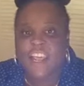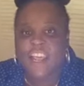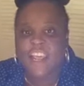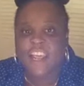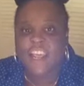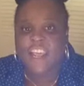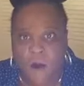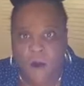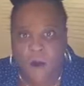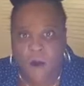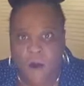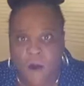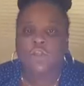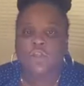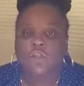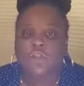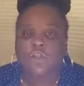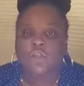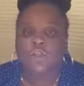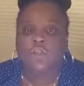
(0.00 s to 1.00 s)
go with
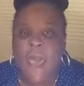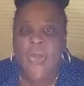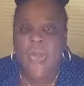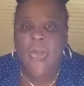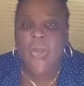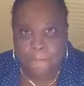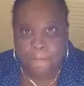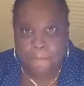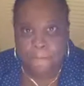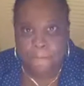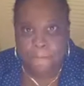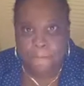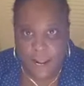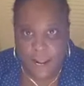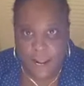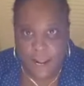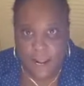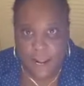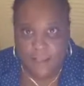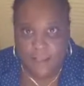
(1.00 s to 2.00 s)
that. That is
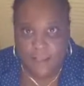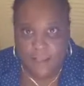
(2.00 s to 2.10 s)
prime.